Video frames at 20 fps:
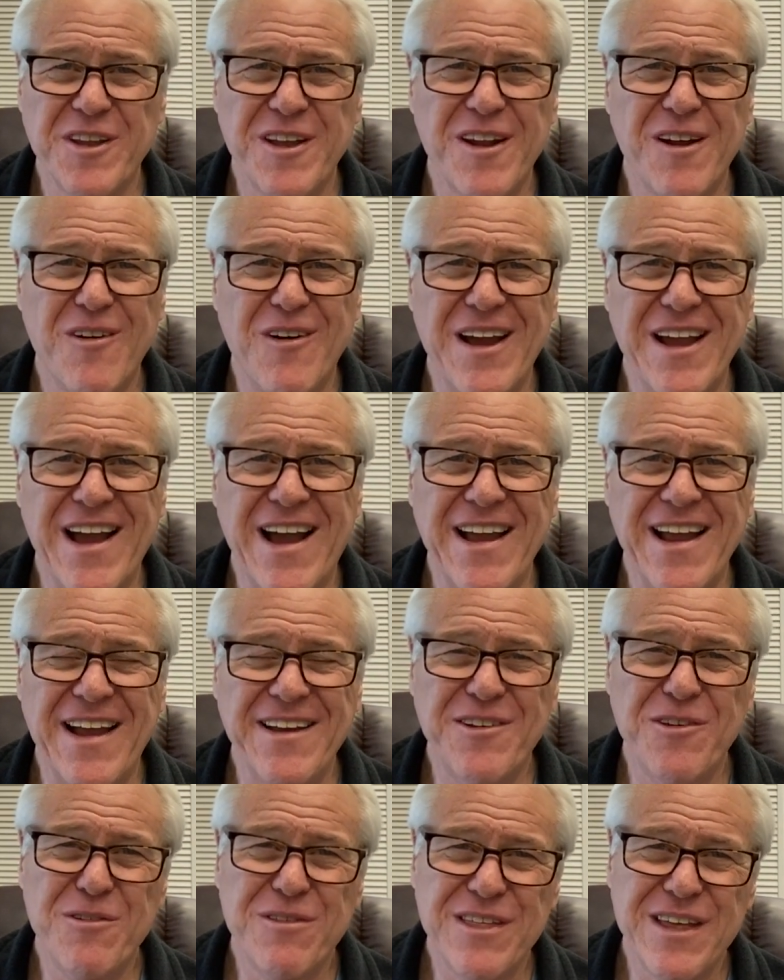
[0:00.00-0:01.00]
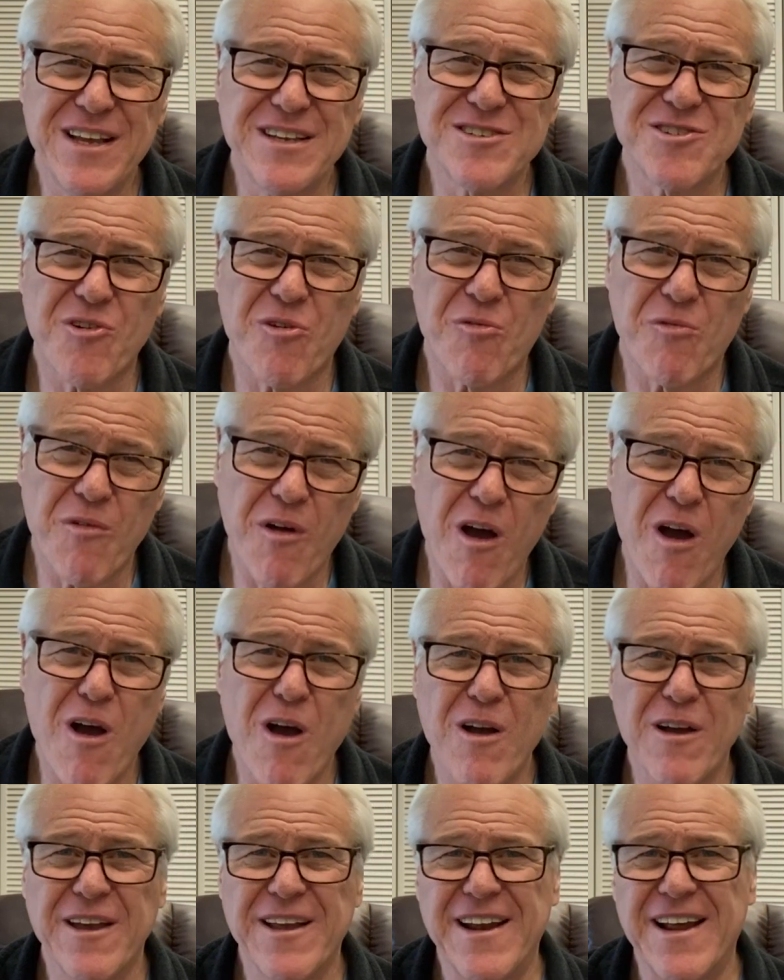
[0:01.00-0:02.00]
I do things that are
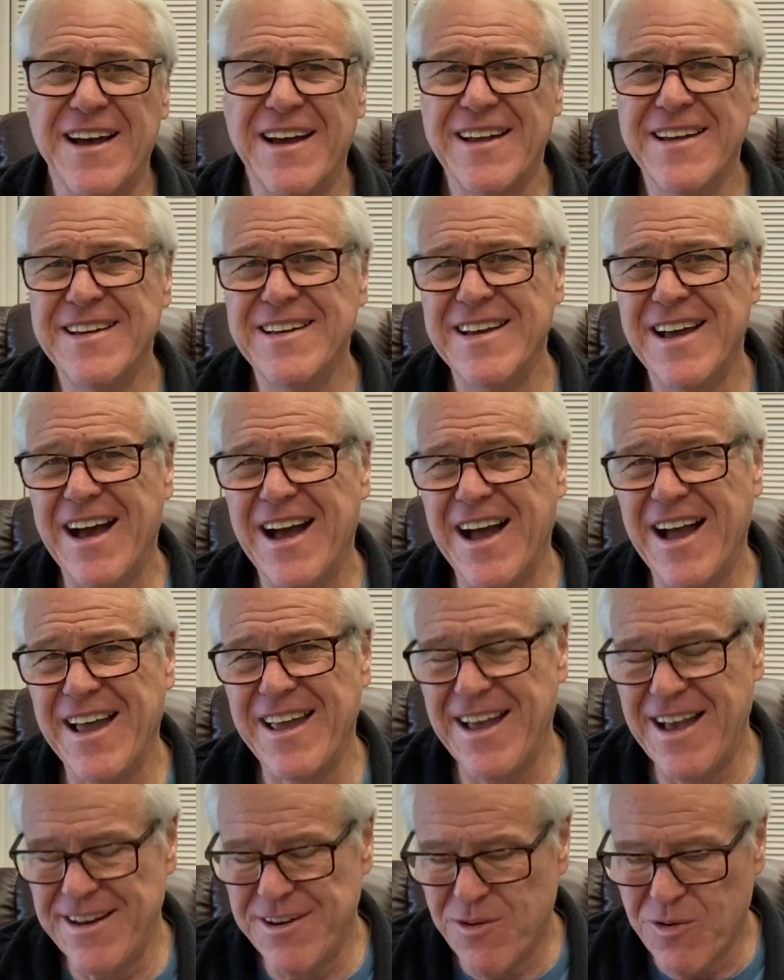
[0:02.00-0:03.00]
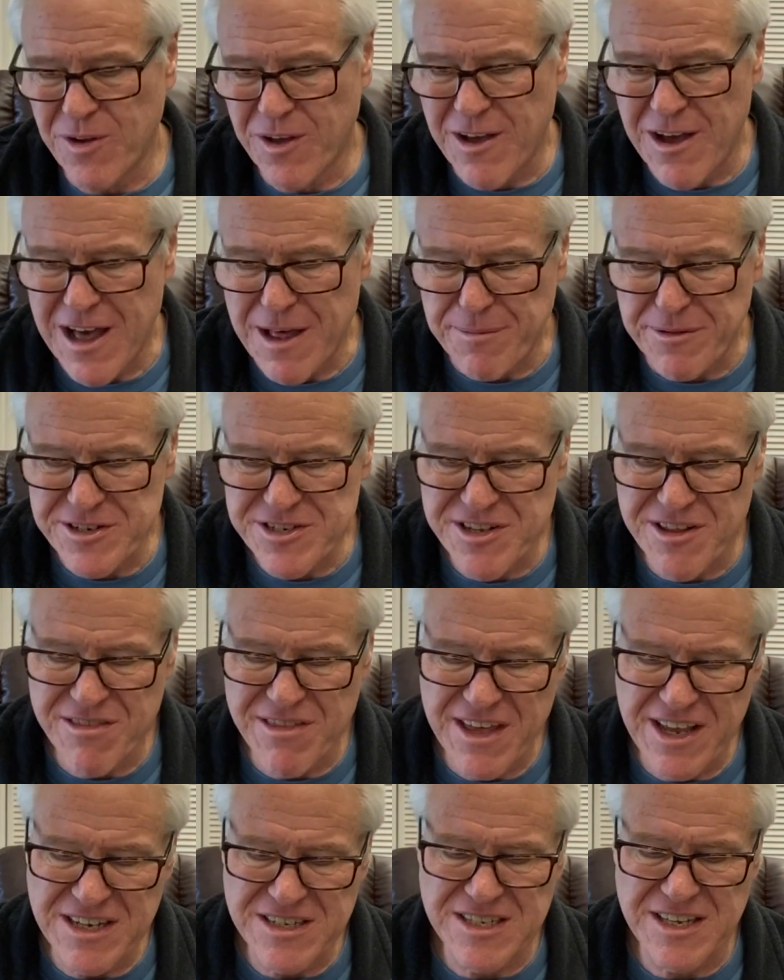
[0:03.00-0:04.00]
wrong, and I don't accomplish the
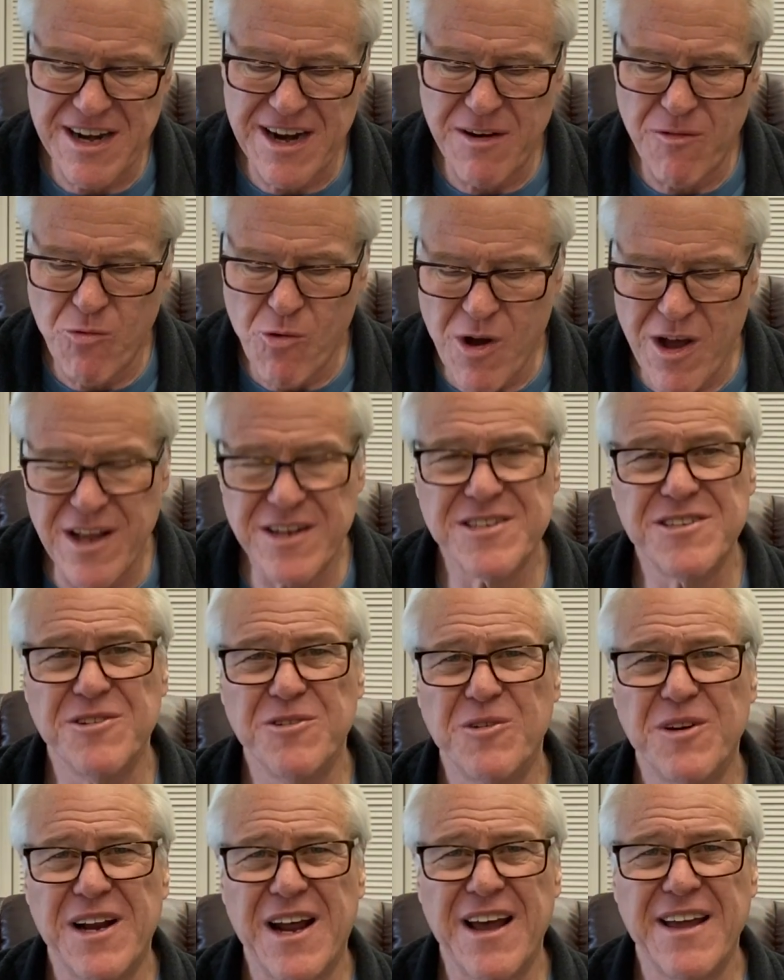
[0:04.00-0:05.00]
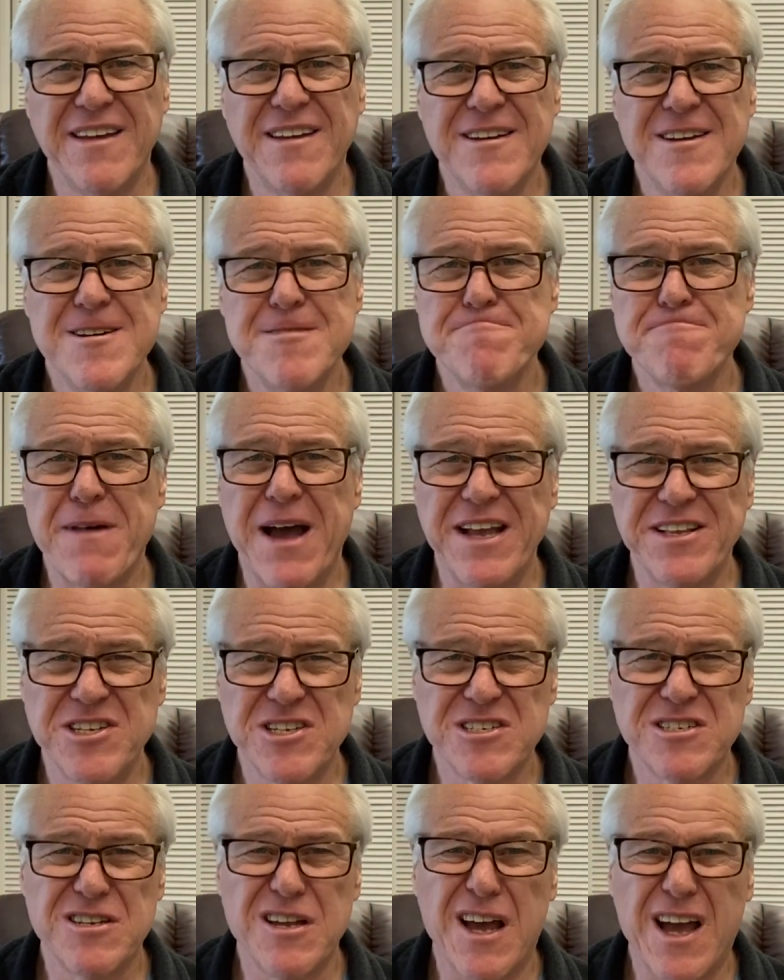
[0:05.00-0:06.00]
things that I want to, and
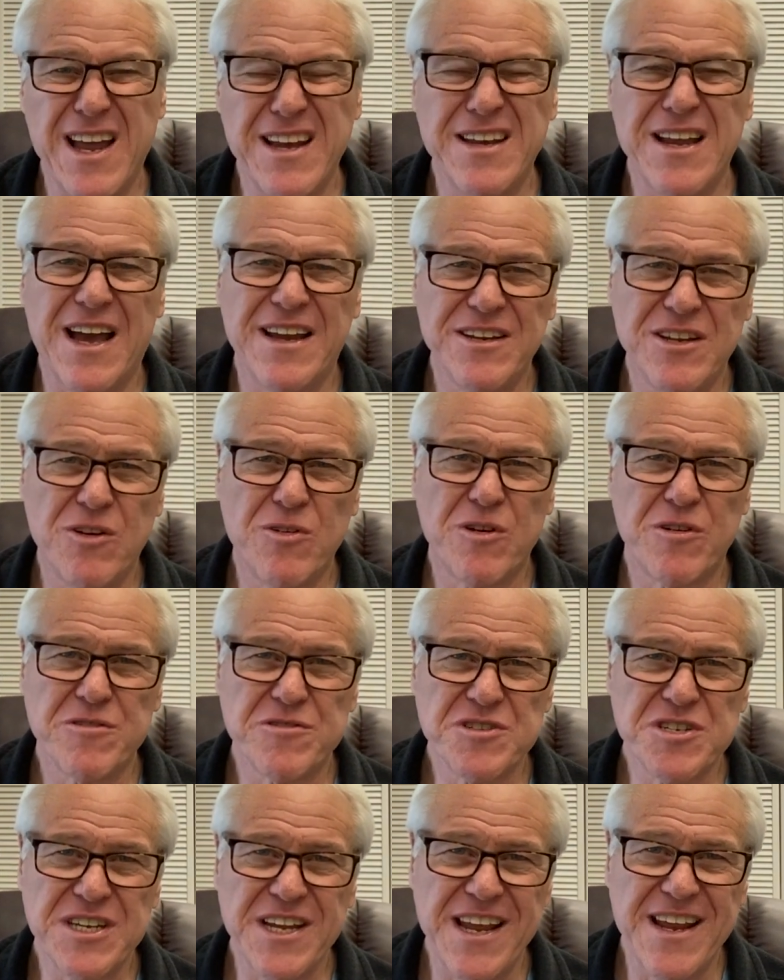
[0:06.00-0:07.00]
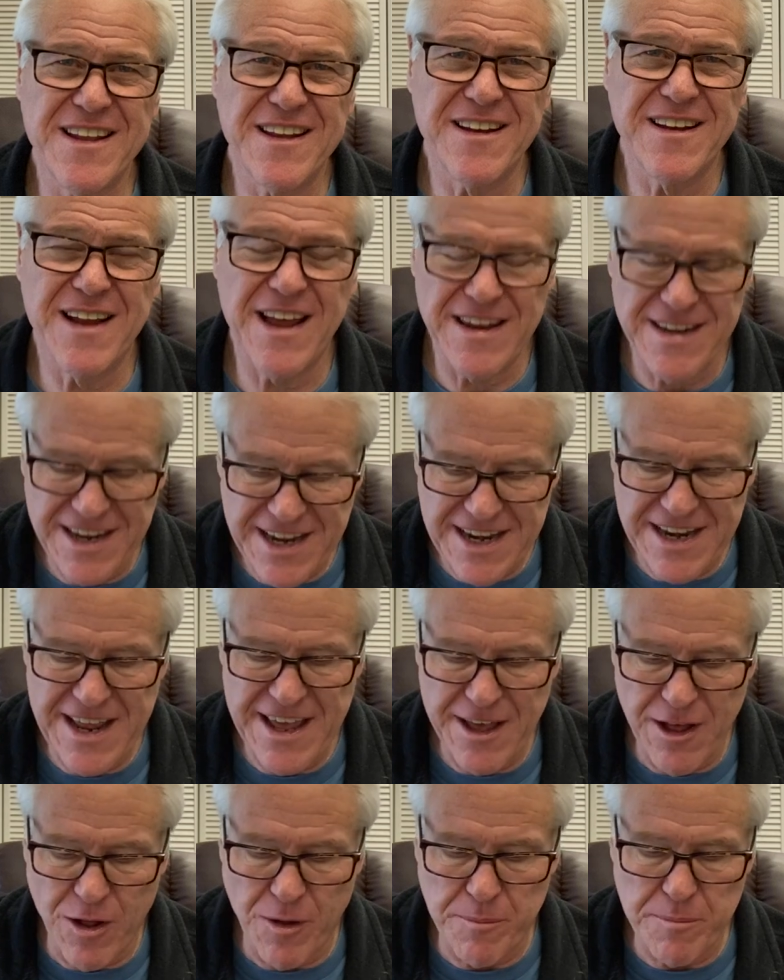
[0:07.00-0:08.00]
I don't understand it, and I need
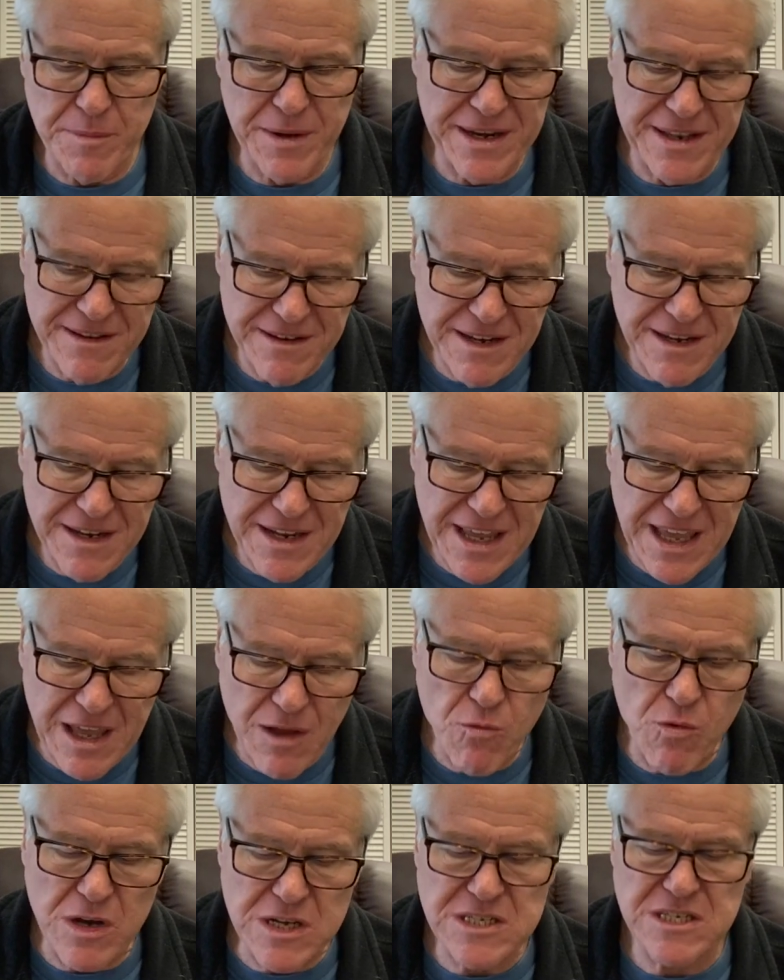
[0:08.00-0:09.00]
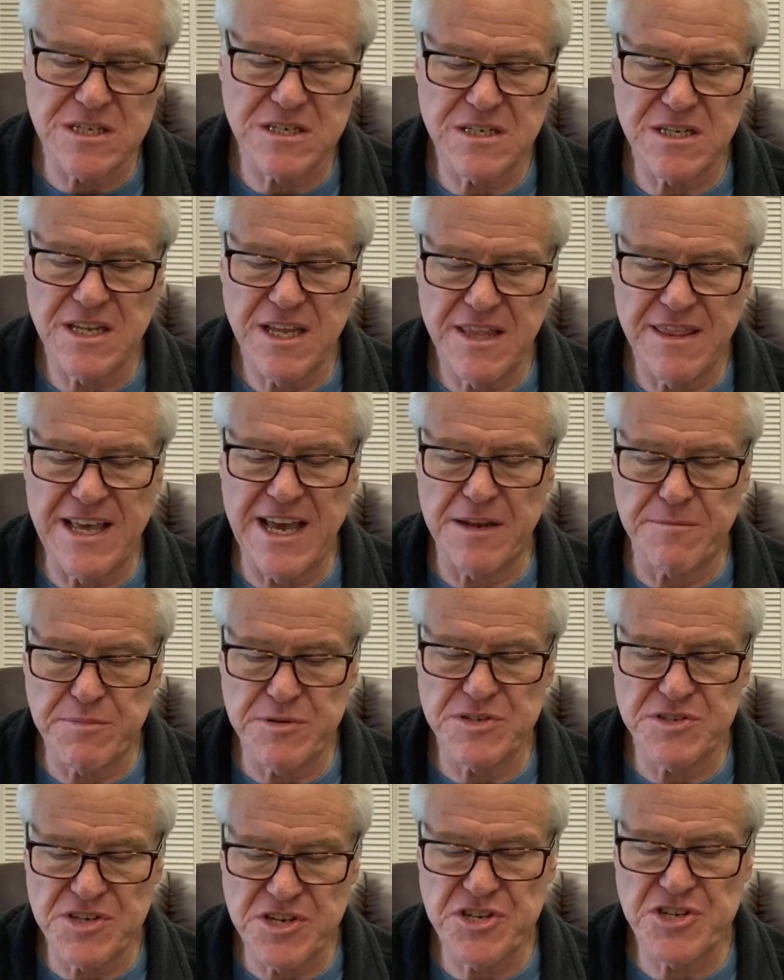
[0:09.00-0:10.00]
help." But he wasn't in that
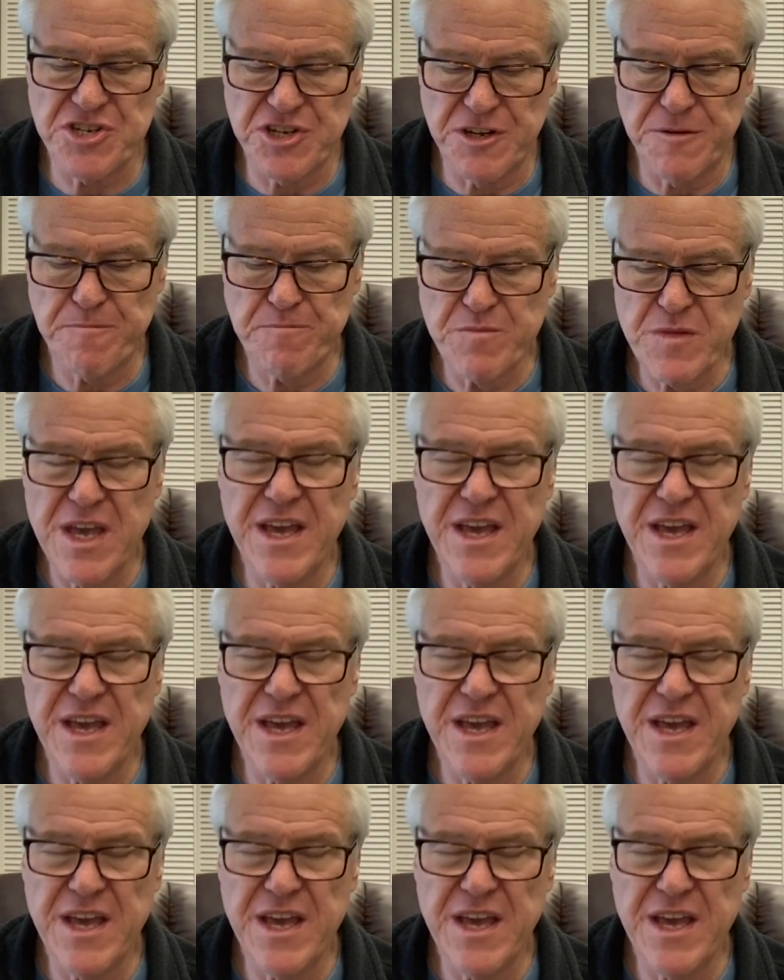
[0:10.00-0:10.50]
position.